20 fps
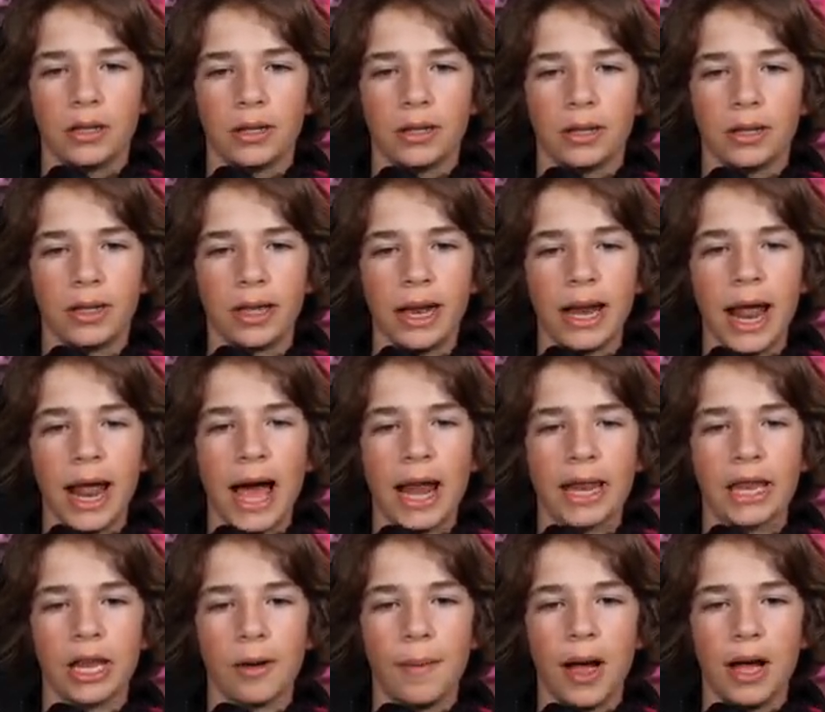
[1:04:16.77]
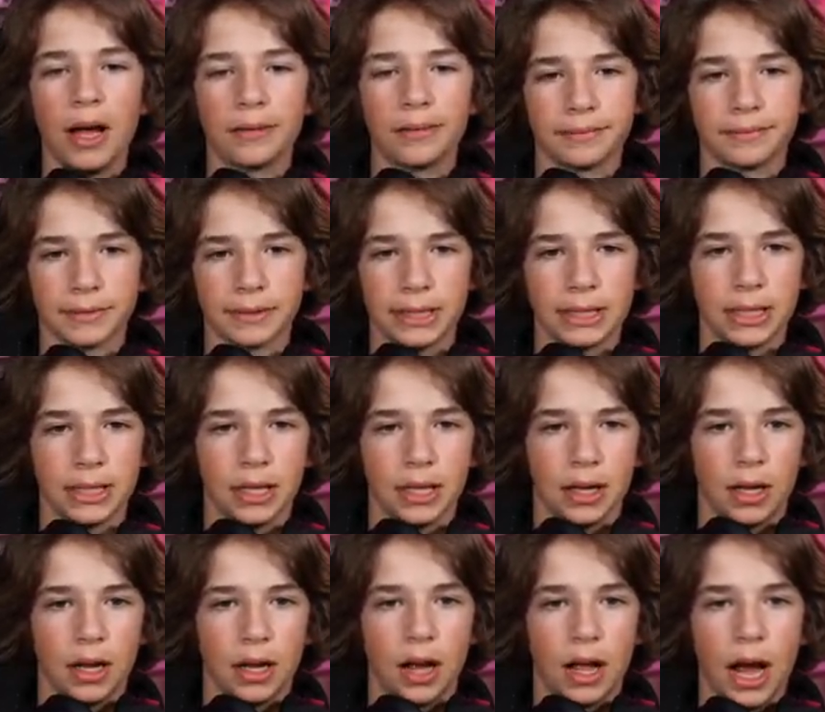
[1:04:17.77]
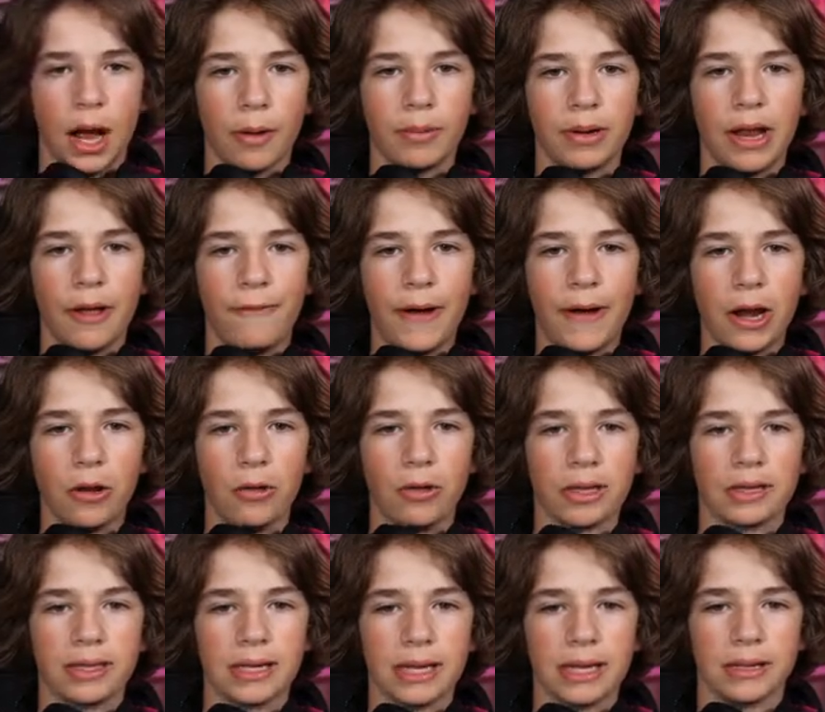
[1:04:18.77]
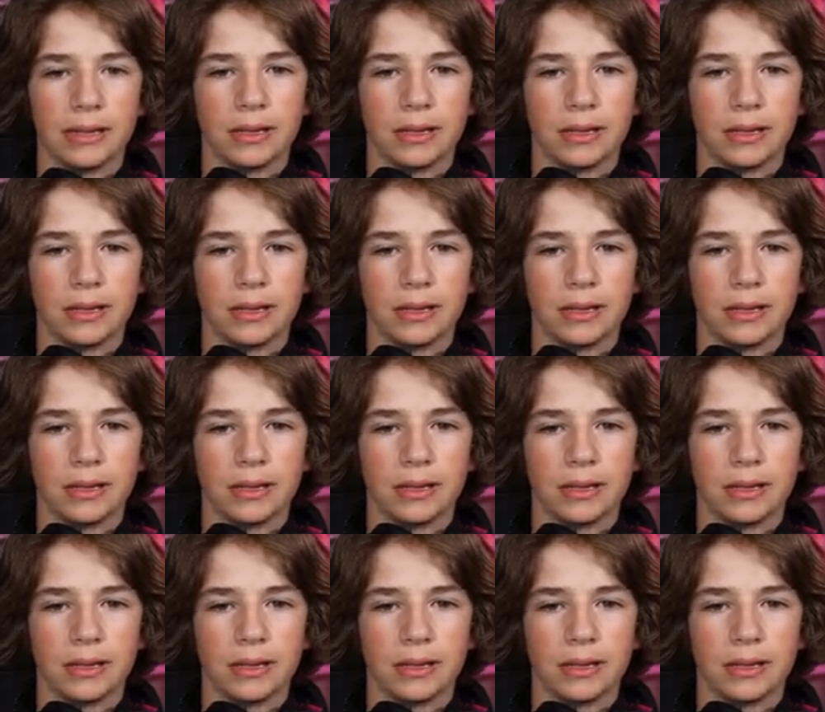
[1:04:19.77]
Get out of here, bruh. All right, we need to find who this is.